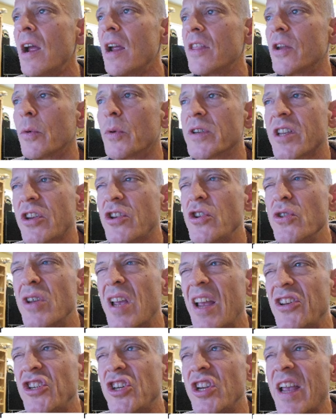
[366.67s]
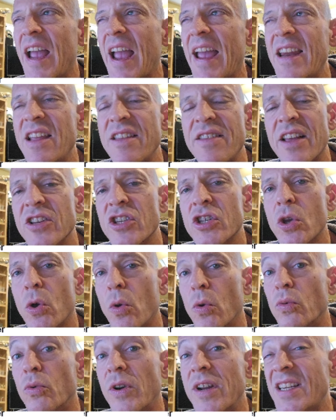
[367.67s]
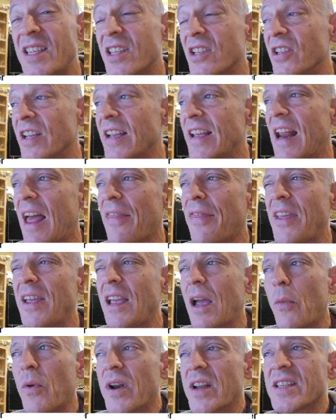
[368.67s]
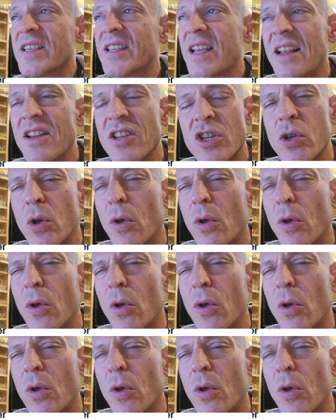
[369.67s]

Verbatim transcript: There was a UKG 80 that sold recently, and I think I want to say it